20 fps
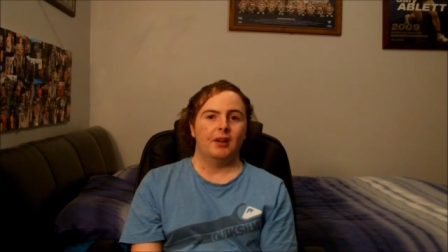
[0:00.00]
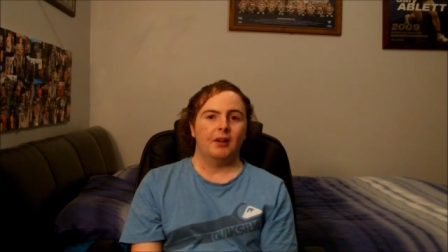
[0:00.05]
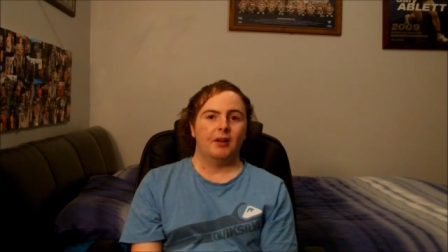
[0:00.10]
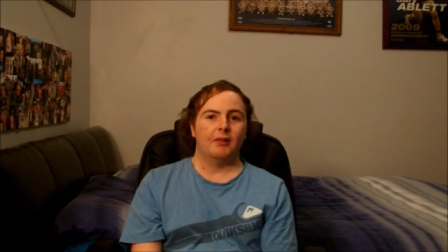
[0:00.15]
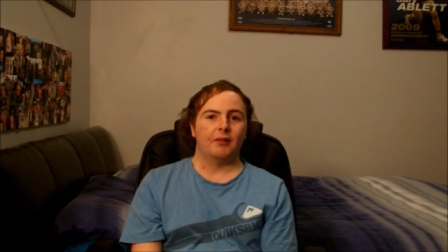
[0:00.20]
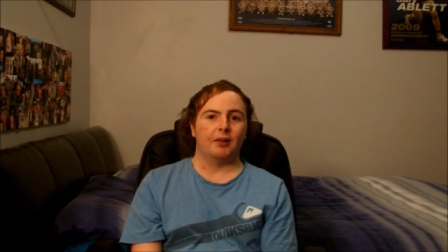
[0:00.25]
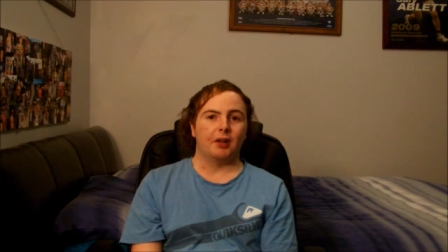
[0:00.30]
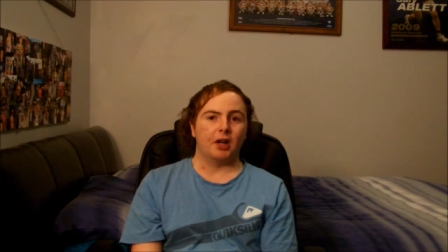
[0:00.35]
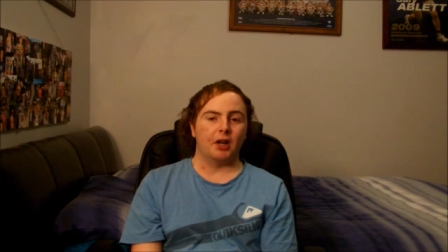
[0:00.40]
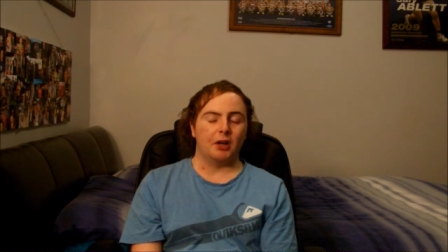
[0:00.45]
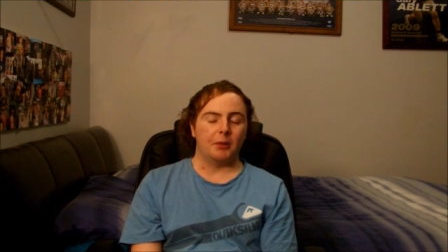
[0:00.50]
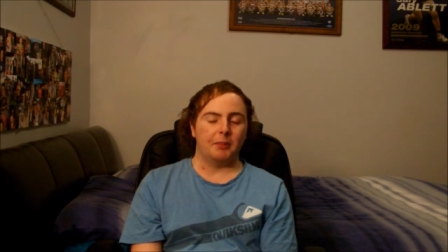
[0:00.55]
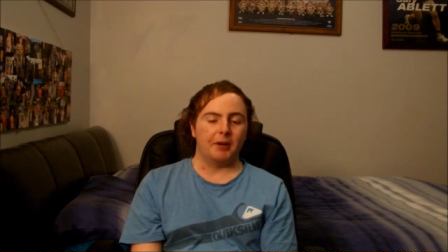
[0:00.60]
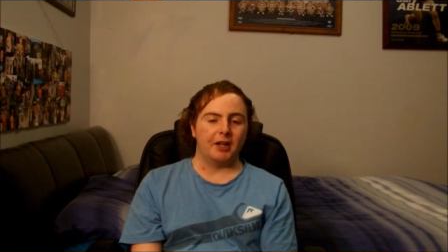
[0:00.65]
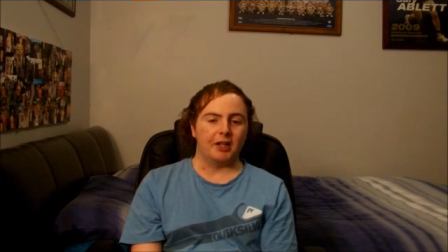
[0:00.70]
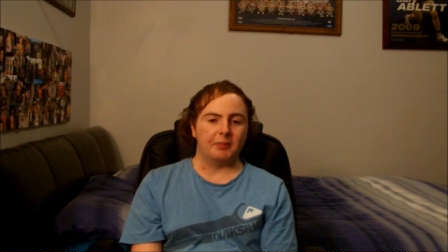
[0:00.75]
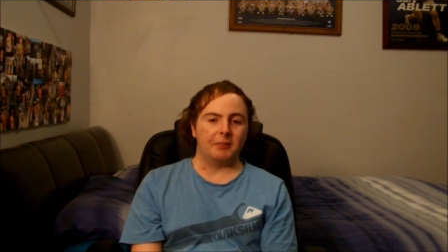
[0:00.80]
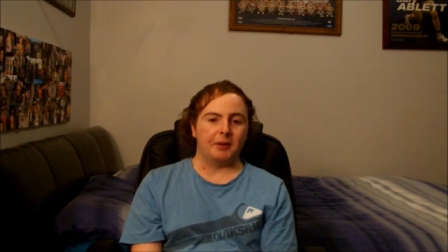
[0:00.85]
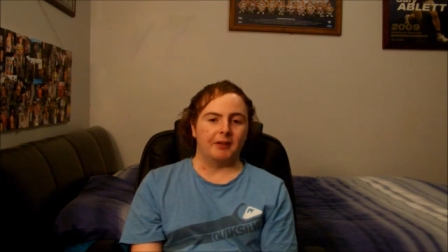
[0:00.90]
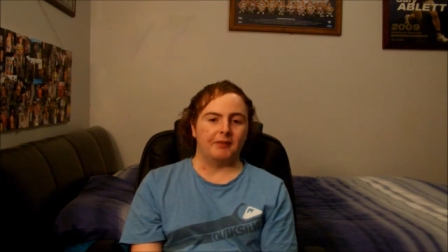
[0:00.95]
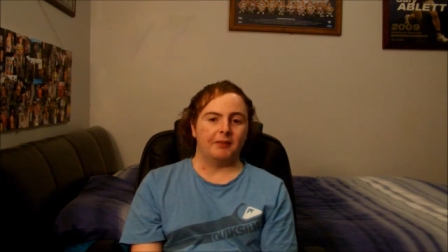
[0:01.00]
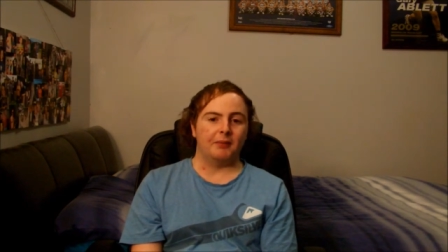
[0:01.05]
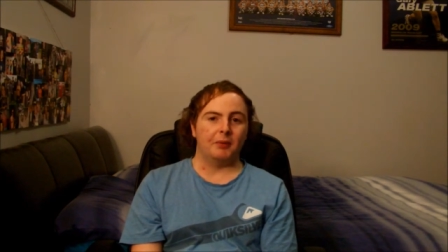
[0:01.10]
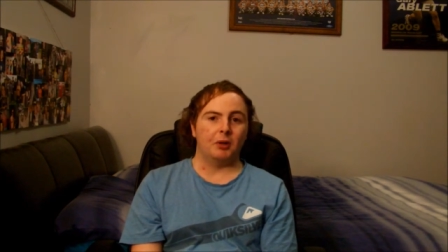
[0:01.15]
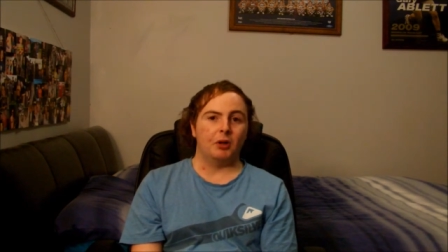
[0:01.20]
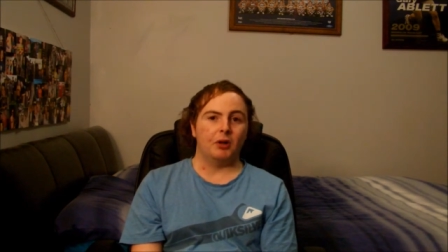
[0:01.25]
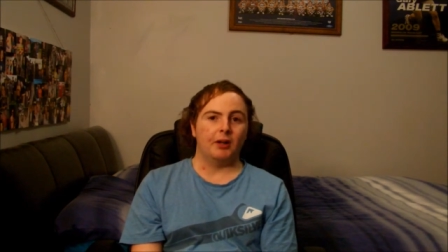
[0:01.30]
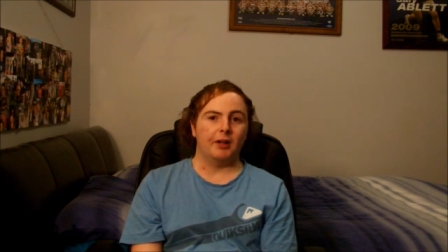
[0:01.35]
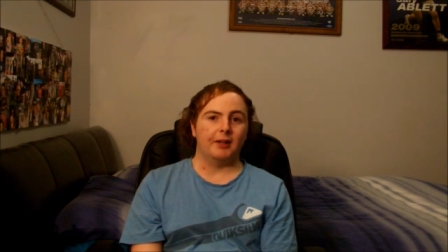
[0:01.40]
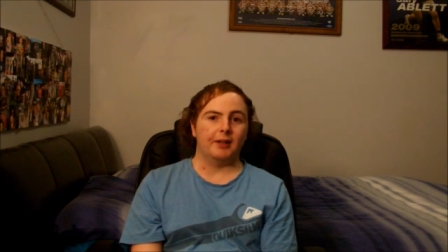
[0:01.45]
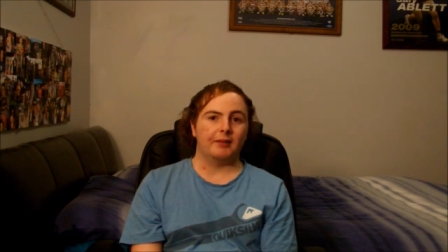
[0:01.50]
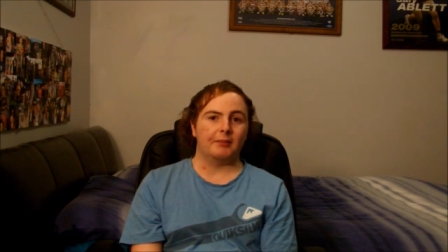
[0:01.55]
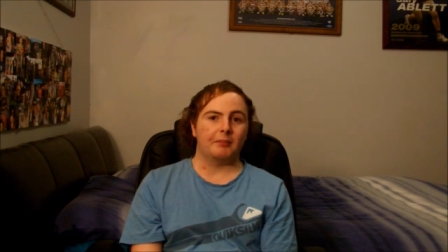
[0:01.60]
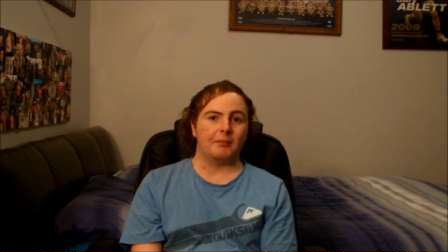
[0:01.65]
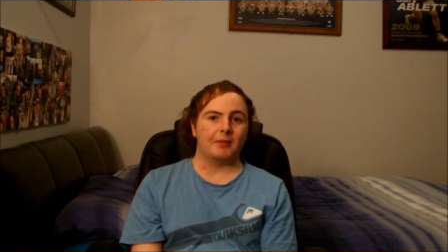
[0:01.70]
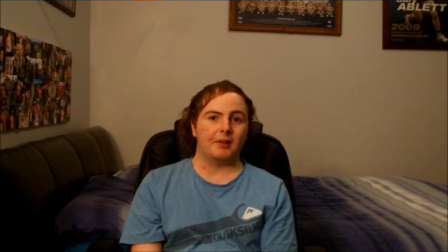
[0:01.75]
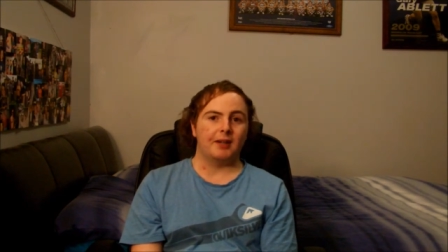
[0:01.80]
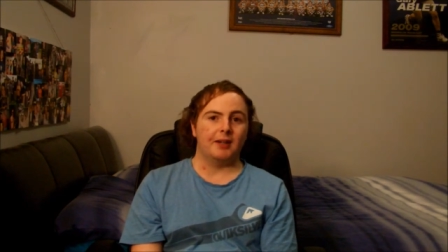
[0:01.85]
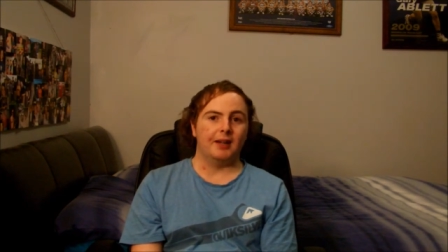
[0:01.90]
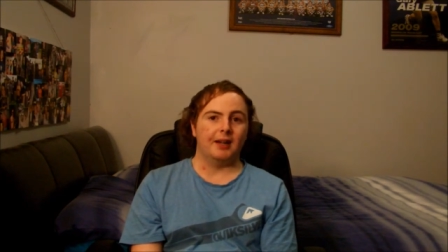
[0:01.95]
Freo to bounce back for mine
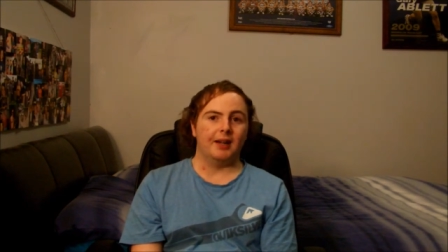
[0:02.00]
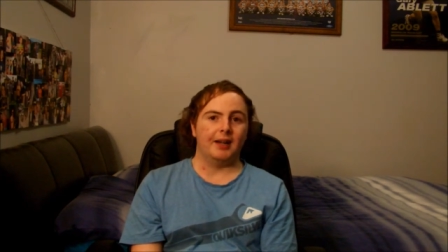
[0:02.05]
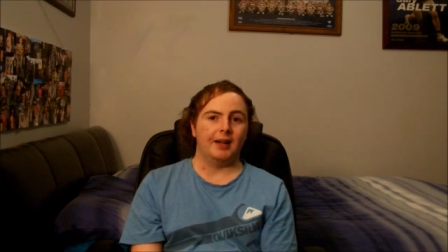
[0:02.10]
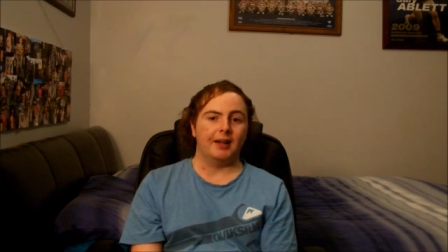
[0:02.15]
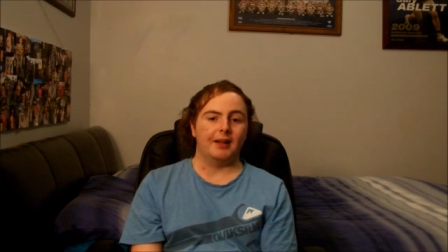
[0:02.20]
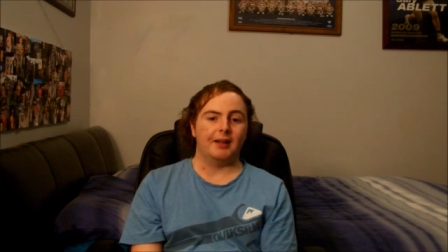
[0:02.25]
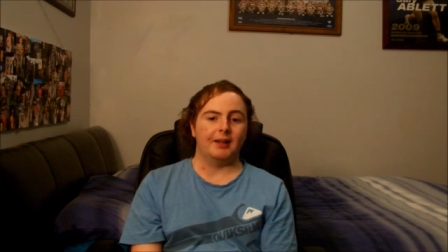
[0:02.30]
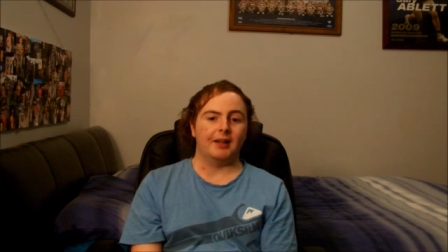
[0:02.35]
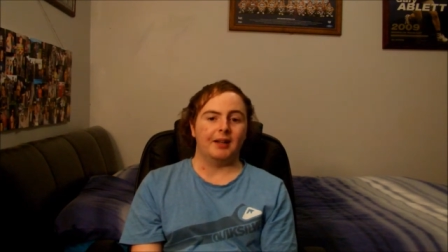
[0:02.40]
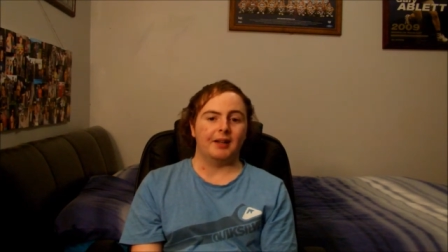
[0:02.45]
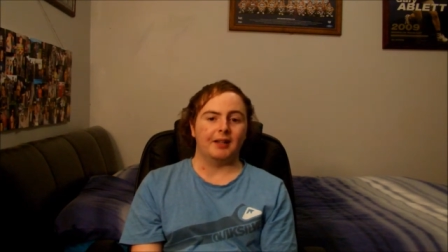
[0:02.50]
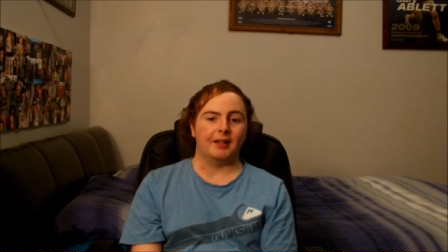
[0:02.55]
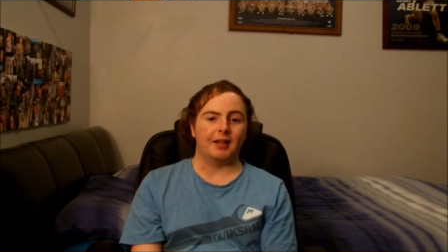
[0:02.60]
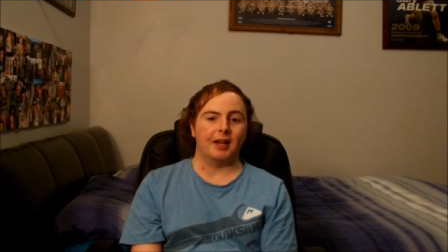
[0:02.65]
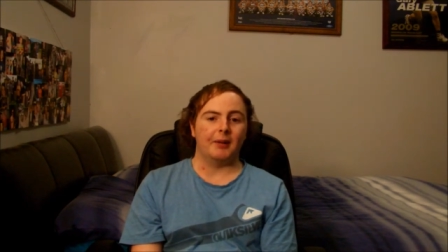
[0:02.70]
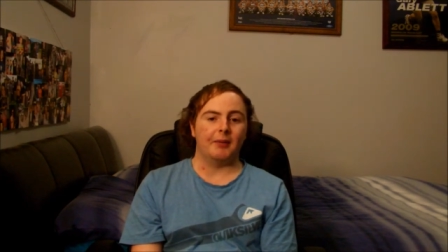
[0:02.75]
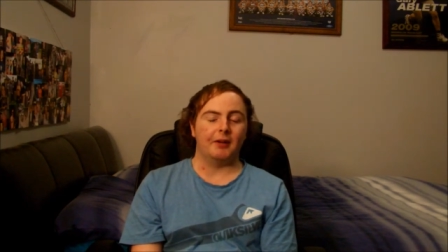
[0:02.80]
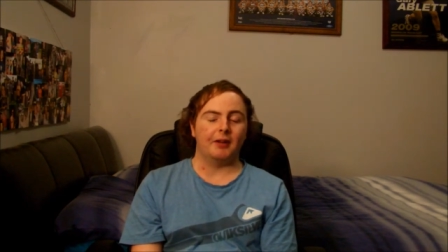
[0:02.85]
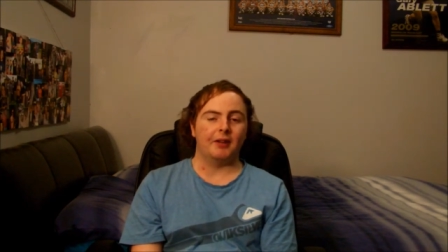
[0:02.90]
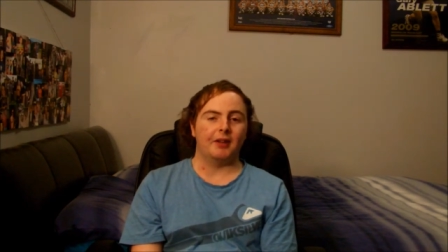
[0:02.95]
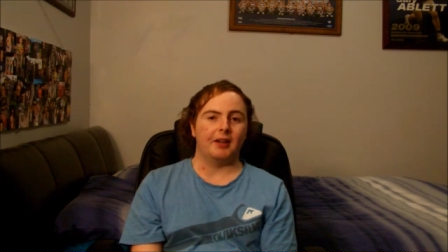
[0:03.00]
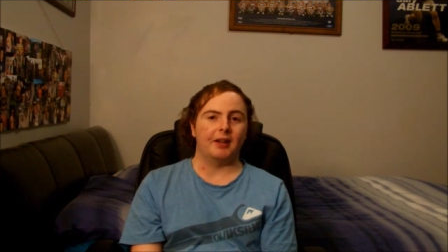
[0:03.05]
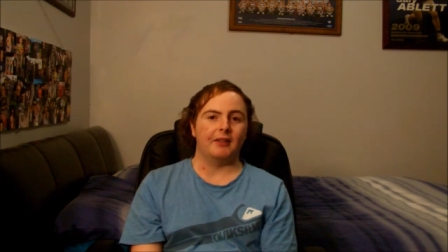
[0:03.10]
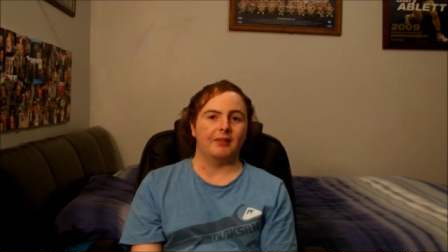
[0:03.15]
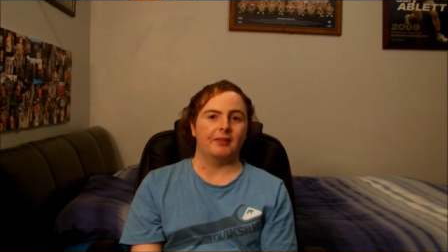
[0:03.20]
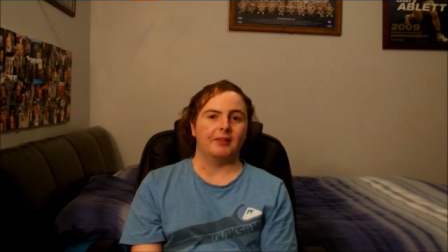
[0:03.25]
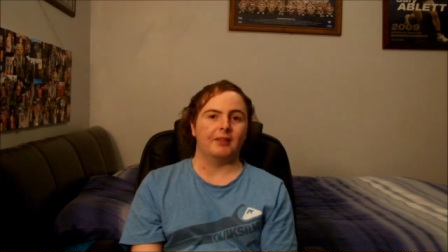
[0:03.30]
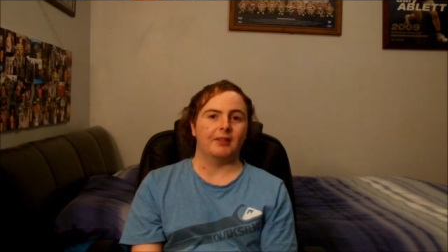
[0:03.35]
at the Gabba.